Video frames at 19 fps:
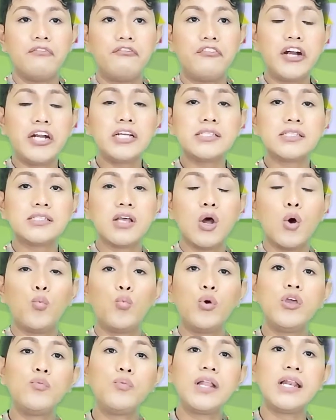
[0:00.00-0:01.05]
First,
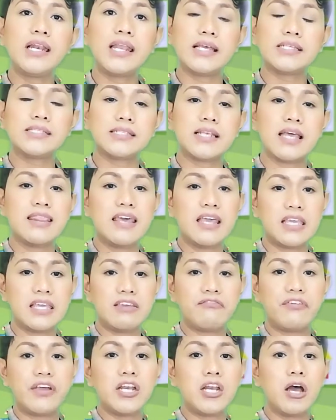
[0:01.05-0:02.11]
we will list the
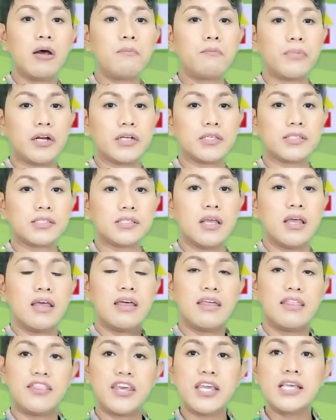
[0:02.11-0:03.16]
even numbers.
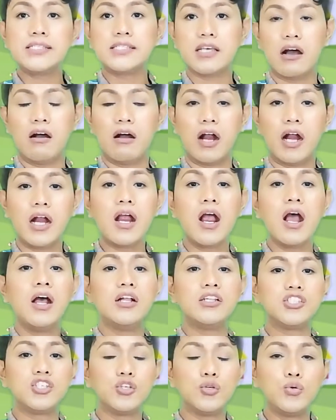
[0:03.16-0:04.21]
These are
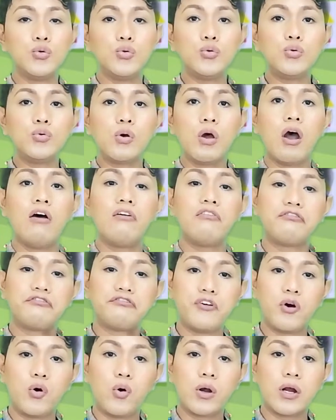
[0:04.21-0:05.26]
2,
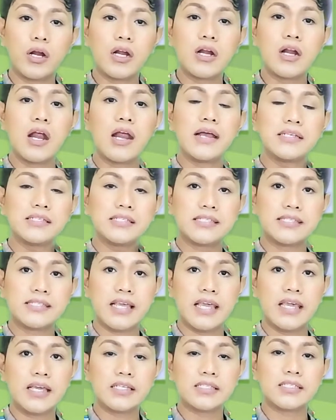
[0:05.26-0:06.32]
4,
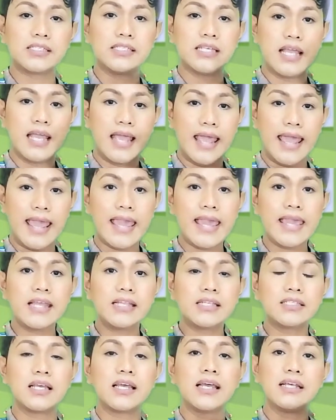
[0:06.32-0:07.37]
6,
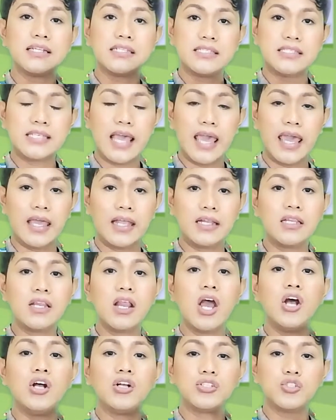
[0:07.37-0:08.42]
8, 10,
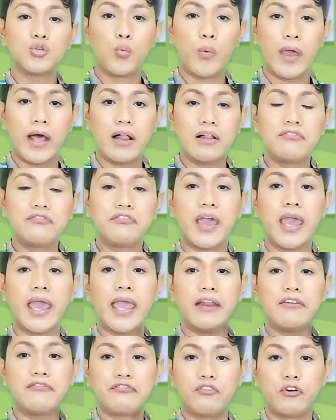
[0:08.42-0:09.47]
12,
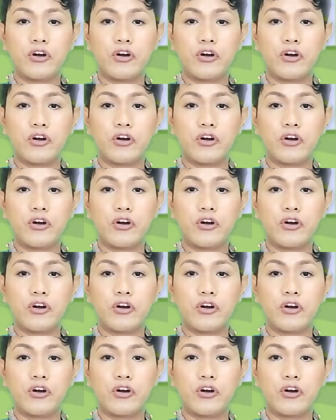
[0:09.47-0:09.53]
and